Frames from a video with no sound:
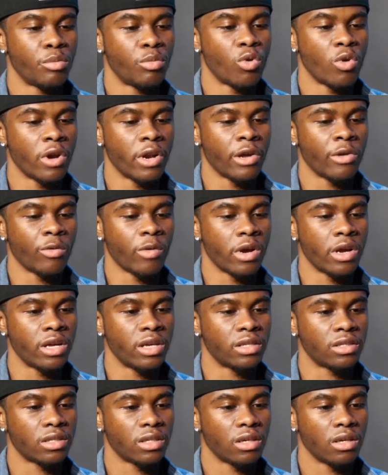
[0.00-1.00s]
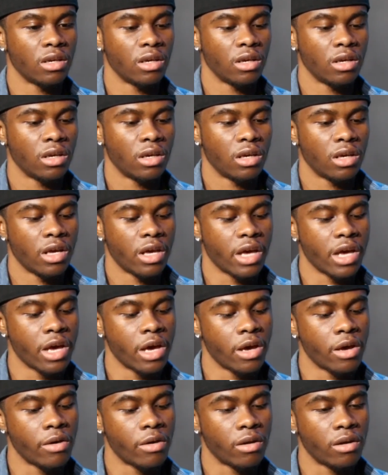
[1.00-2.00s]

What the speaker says: born and raised. And